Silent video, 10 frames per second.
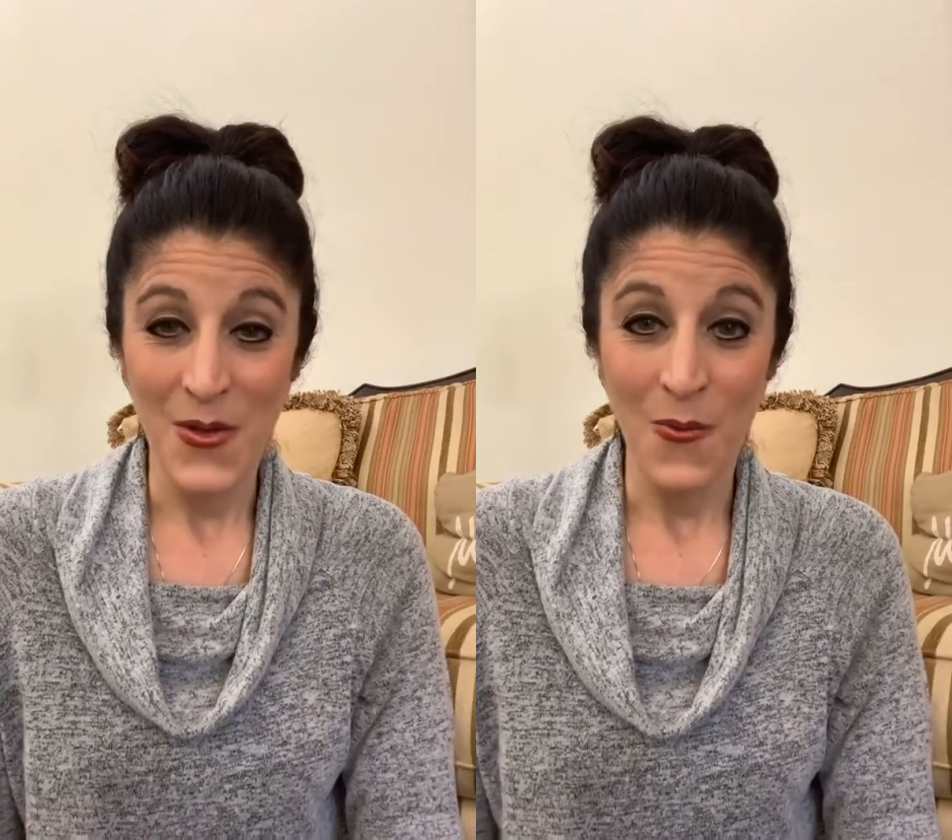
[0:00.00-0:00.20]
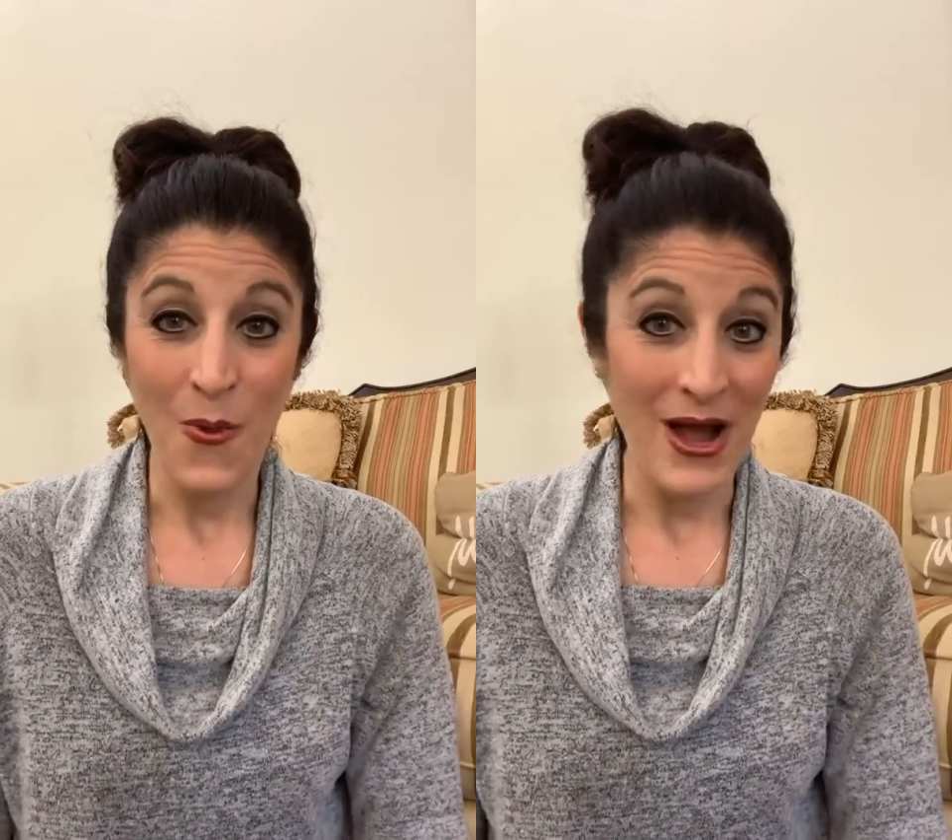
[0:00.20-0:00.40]

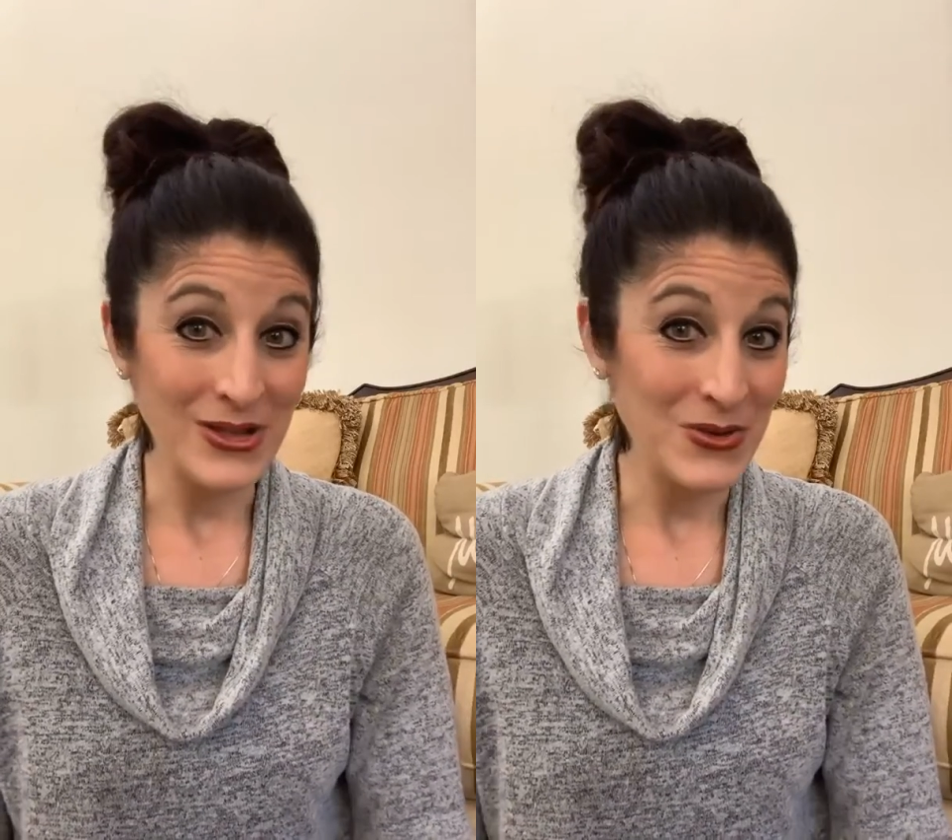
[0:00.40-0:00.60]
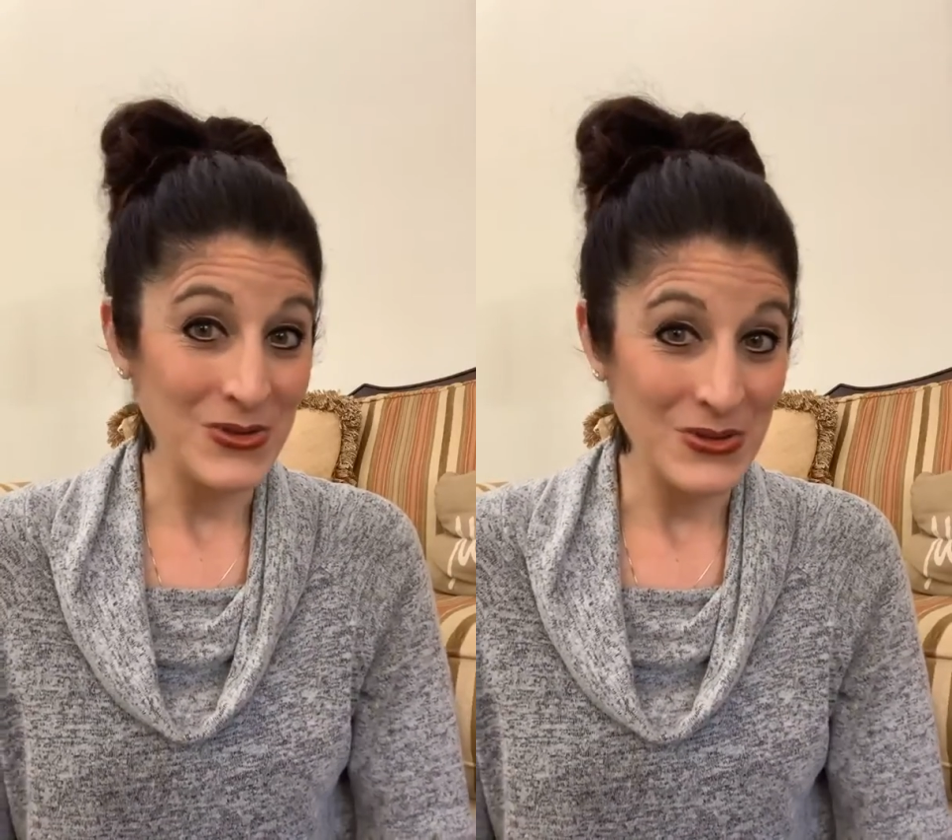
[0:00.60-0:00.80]
why
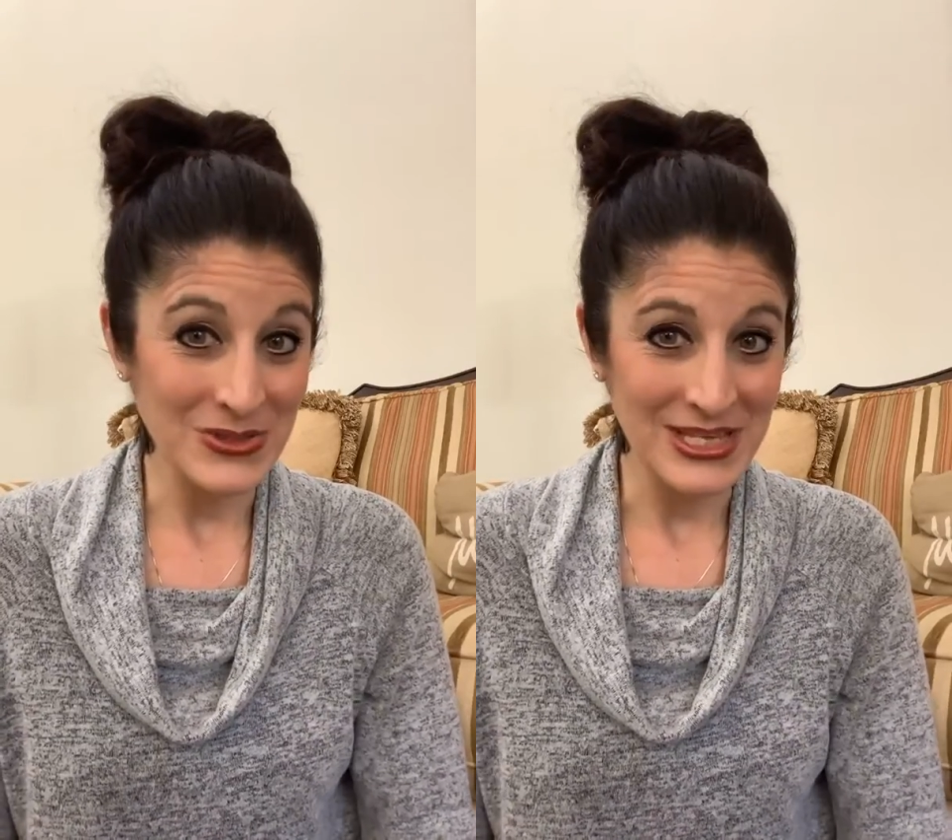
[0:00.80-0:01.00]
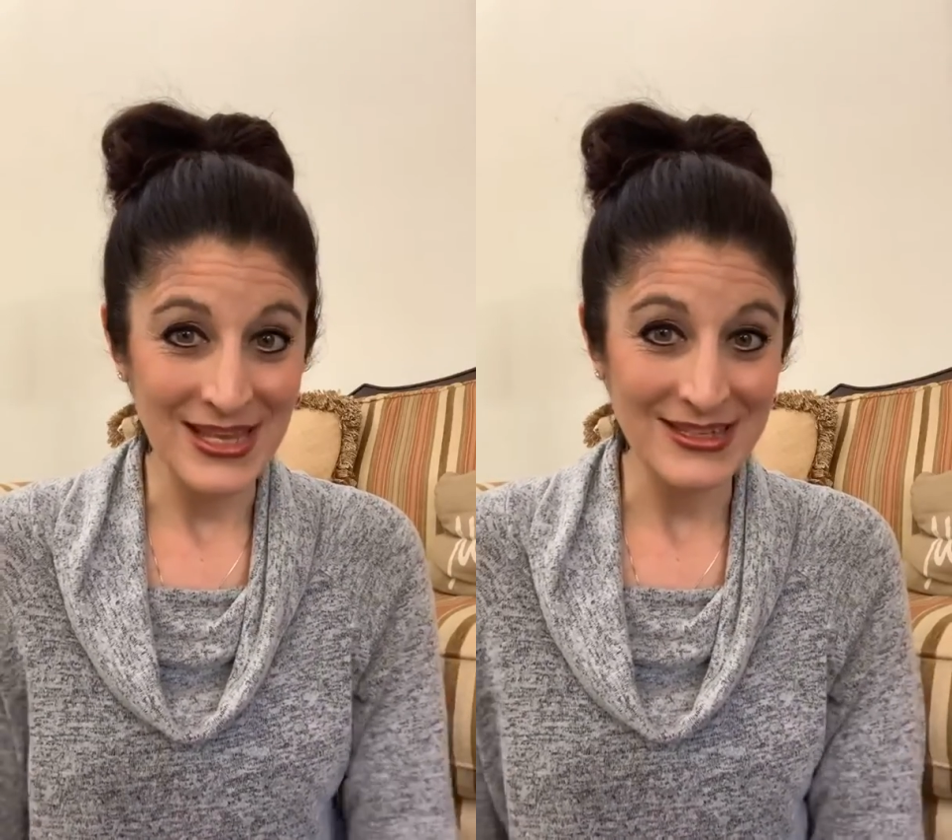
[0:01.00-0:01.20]
you
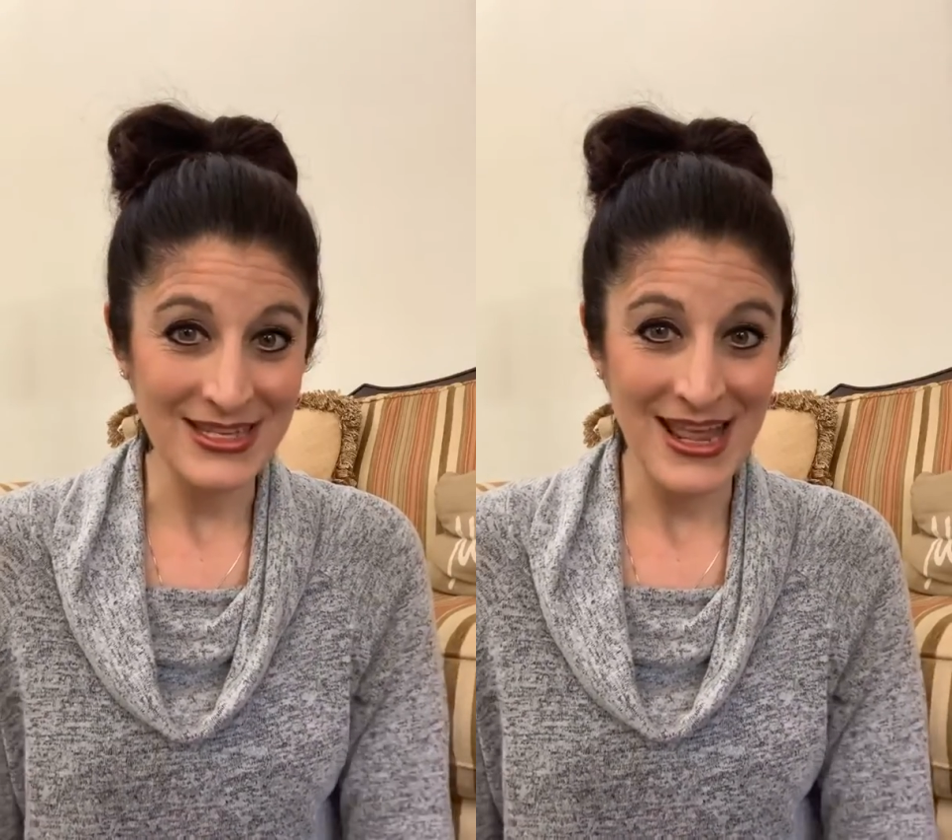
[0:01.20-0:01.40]
use it.